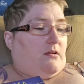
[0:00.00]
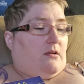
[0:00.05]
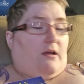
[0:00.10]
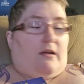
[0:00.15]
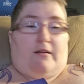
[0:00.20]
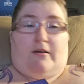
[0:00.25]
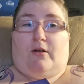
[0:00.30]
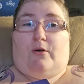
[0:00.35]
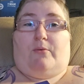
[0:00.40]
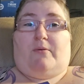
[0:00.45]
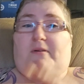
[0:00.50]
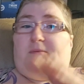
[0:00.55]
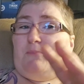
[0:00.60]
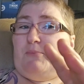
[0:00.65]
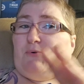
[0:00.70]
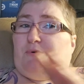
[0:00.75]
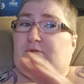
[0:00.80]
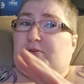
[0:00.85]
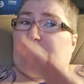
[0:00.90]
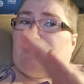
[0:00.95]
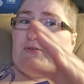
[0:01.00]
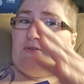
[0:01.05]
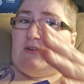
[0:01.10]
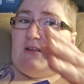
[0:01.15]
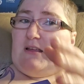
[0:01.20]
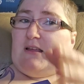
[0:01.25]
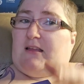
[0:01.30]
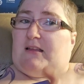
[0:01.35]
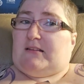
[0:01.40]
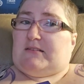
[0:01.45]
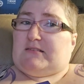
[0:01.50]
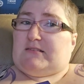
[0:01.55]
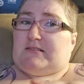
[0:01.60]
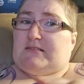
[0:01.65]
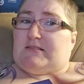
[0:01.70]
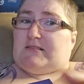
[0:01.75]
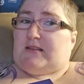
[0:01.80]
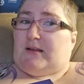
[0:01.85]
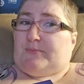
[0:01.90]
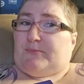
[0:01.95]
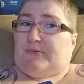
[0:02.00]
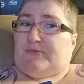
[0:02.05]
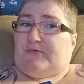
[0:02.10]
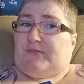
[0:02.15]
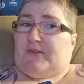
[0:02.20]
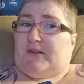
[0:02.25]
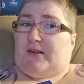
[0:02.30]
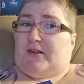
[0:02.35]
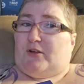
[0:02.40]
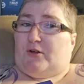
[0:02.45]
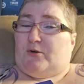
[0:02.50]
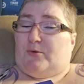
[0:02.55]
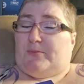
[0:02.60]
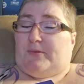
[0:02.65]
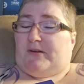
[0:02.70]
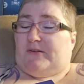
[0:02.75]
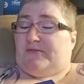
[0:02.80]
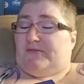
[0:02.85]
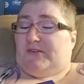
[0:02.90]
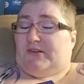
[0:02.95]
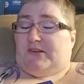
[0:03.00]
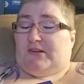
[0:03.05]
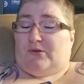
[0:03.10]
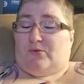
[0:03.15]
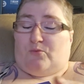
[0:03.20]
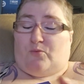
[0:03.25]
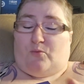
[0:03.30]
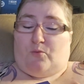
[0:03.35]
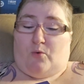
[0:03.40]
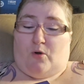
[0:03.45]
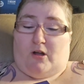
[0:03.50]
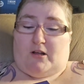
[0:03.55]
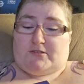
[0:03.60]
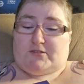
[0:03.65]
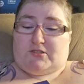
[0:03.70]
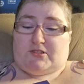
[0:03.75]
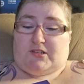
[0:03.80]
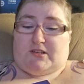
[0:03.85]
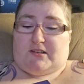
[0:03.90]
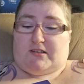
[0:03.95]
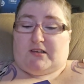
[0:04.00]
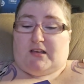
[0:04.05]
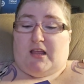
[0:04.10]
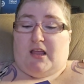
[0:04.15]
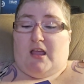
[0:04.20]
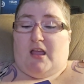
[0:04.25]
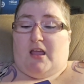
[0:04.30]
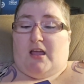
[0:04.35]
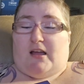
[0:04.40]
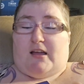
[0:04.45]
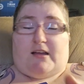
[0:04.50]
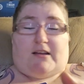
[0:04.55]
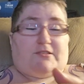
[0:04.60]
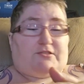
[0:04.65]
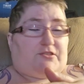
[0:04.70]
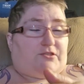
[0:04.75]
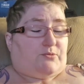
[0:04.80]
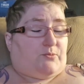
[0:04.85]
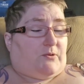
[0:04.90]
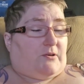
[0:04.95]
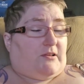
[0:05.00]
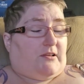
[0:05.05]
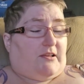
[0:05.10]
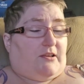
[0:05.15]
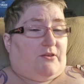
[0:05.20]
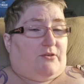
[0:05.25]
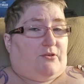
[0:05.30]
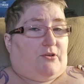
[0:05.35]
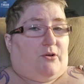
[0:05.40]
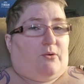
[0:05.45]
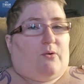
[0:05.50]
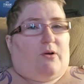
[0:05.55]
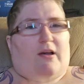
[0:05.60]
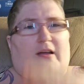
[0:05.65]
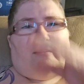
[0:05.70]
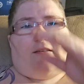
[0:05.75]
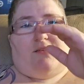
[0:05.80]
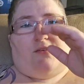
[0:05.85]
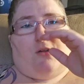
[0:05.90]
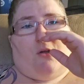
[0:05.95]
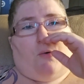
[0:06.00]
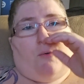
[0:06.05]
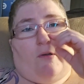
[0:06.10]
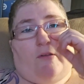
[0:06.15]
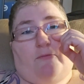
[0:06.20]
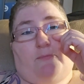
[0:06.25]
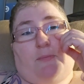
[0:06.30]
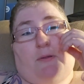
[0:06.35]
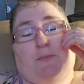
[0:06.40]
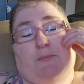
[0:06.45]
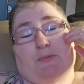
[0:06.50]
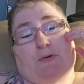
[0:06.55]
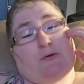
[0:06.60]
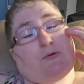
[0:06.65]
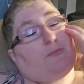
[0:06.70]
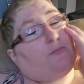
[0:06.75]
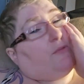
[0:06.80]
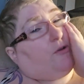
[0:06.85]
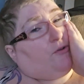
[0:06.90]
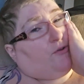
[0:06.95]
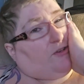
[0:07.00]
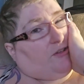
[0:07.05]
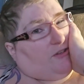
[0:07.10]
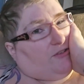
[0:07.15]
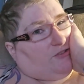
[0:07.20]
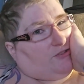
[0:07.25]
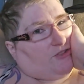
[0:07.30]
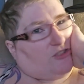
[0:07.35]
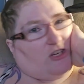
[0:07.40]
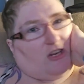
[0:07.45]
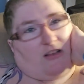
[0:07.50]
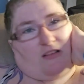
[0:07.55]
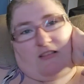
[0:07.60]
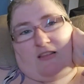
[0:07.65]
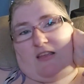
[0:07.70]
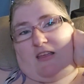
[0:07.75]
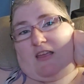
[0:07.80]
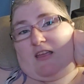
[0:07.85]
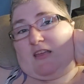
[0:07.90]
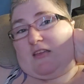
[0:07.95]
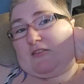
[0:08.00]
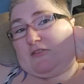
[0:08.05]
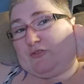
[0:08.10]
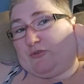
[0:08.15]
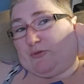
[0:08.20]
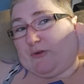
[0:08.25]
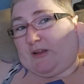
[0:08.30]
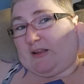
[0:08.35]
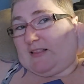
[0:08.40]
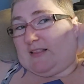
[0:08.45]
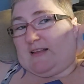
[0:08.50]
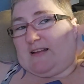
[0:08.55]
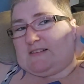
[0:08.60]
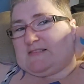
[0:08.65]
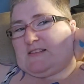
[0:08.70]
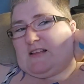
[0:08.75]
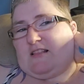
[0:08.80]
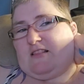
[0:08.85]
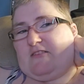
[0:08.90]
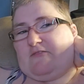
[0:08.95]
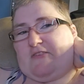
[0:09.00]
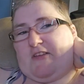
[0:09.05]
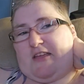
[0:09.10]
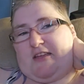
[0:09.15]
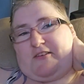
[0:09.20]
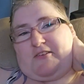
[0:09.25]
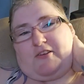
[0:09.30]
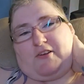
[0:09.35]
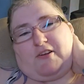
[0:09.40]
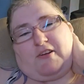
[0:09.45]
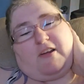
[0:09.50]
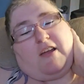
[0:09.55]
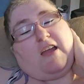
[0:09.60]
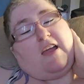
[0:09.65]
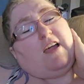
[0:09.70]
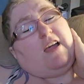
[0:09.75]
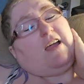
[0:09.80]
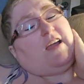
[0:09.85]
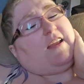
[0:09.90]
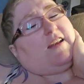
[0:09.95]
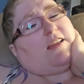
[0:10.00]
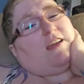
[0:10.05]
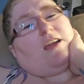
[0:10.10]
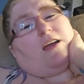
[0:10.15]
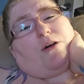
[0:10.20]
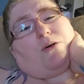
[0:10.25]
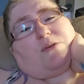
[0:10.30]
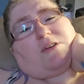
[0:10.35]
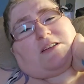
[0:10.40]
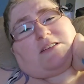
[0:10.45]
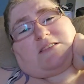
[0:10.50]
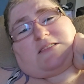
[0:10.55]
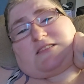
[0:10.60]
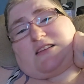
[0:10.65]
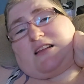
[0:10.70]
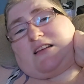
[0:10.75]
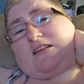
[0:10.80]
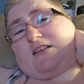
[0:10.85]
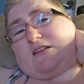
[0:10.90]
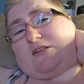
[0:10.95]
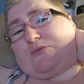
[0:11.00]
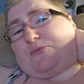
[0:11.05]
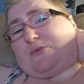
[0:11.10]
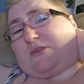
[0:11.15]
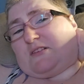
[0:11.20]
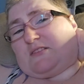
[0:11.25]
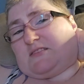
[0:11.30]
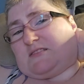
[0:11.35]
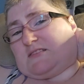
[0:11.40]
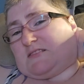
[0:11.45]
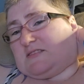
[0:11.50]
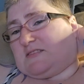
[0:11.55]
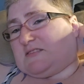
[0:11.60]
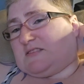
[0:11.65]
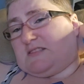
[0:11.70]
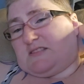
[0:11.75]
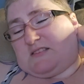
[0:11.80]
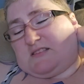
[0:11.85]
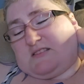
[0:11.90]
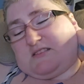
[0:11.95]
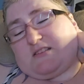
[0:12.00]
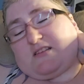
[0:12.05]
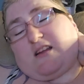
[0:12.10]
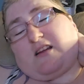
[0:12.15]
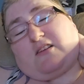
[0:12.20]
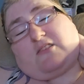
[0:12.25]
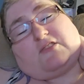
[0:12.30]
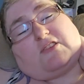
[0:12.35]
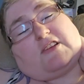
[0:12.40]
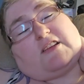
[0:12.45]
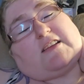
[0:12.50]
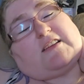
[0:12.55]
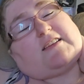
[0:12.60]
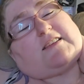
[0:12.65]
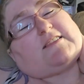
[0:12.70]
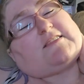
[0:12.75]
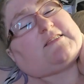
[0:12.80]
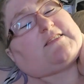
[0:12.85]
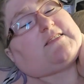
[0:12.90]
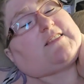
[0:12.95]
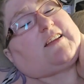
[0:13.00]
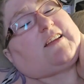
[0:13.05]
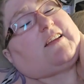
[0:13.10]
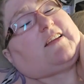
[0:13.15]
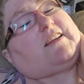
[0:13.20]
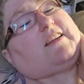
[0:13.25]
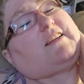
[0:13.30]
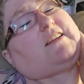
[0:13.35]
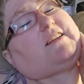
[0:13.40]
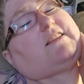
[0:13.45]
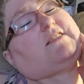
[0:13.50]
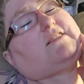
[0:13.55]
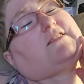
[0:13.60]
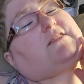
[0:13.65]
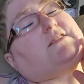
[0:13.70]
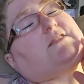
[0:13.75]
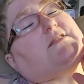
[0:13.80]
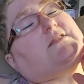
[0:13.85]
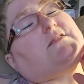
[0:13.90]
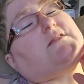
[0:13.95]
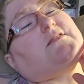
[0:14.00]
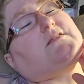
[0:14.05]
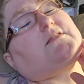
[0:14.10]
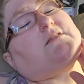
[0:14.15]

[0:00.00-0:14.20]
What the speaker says: I know I put out a separate video, but if you didn't watch it, I just want to let you know. I know I've been promoting Charlie and the Great Glass Elevator and how excited I was to start it, and